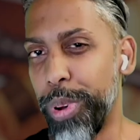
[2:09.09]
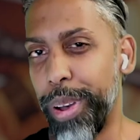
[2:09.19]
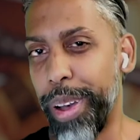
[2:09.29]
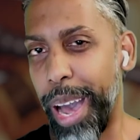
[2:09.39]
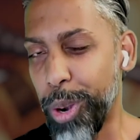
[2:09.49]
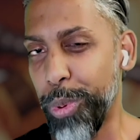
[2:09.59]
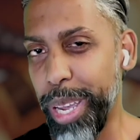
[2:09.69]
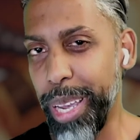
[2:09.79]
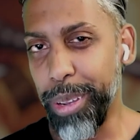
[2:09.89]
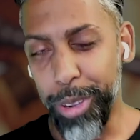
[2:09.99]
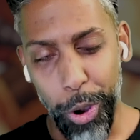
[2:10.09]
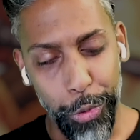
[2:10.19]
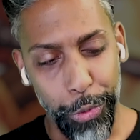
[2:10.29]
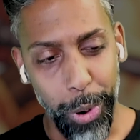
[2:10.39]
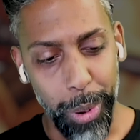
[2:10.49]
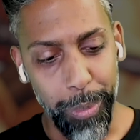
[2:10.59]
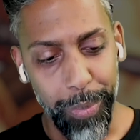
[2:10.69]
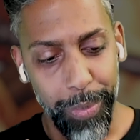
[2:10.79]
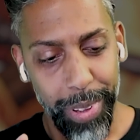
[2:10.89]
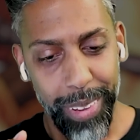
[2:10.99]
How do we go
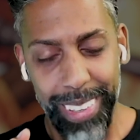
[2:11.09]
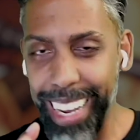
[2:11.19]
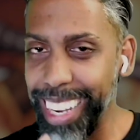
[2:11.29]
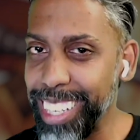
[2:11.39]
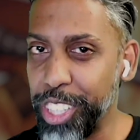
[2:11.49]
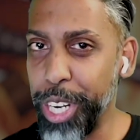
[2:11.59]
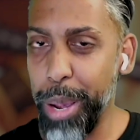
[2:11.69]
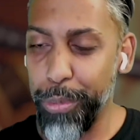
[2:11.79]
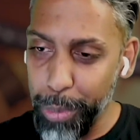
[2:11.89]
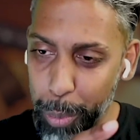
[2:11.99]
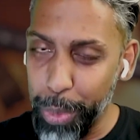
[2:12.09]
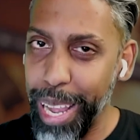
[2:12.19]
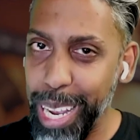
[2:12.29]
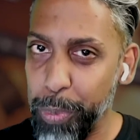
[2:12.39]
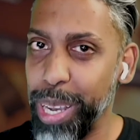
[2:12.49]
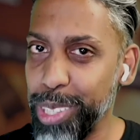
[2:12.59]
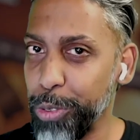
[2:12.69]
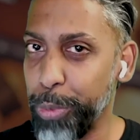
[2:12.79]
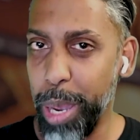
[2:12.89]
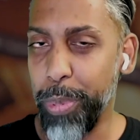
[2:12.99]
from taking a champ from a blank piece
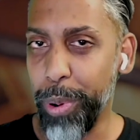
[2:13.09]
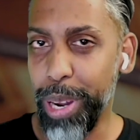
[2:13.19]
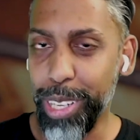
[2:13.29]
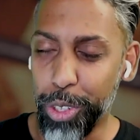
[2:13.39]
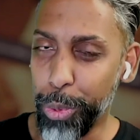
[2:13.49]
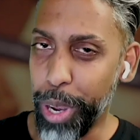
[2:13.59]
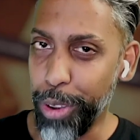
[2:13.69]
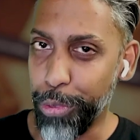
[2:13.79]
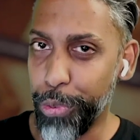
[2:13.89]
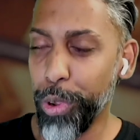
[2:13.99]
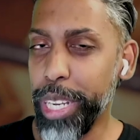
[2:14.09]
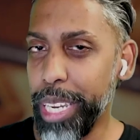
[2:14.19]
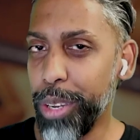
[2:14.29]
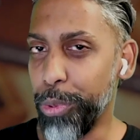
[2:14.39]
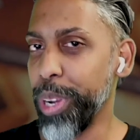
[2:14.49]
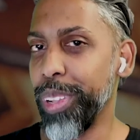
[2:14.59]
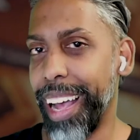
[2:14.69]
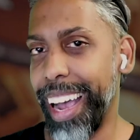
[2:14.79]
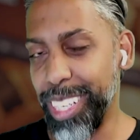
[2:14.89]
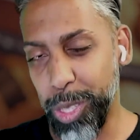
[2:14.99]
of paper into a fully
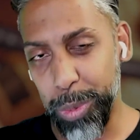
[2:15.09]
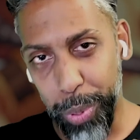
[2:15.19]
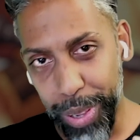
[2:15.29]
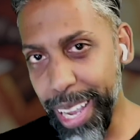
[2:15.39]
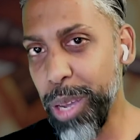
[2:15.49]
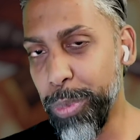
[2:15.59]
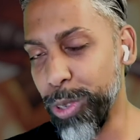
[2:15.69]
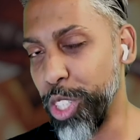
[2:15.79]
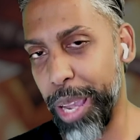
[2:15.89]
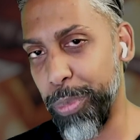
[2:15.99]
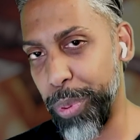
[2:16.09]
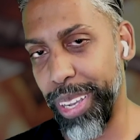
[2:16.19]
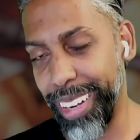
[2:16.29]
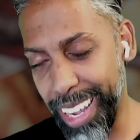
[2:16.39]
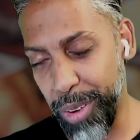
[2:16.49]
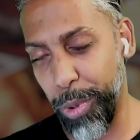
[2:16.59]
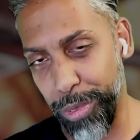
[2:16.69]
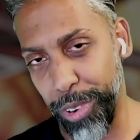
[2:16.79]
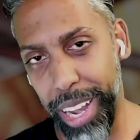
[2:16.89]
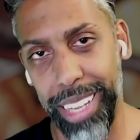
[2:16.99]
realized, playable champion in
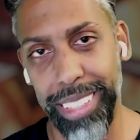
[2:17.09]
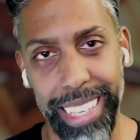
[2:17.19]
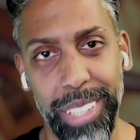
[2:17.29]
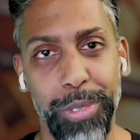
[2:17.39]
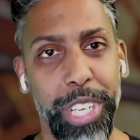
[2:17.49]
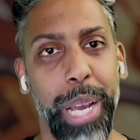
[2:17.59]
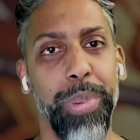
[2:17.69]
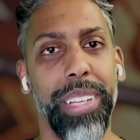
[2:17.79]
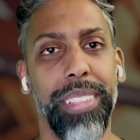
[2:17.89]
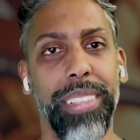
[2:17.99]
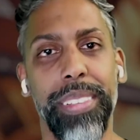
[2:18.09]
Marvel Contest of Champions?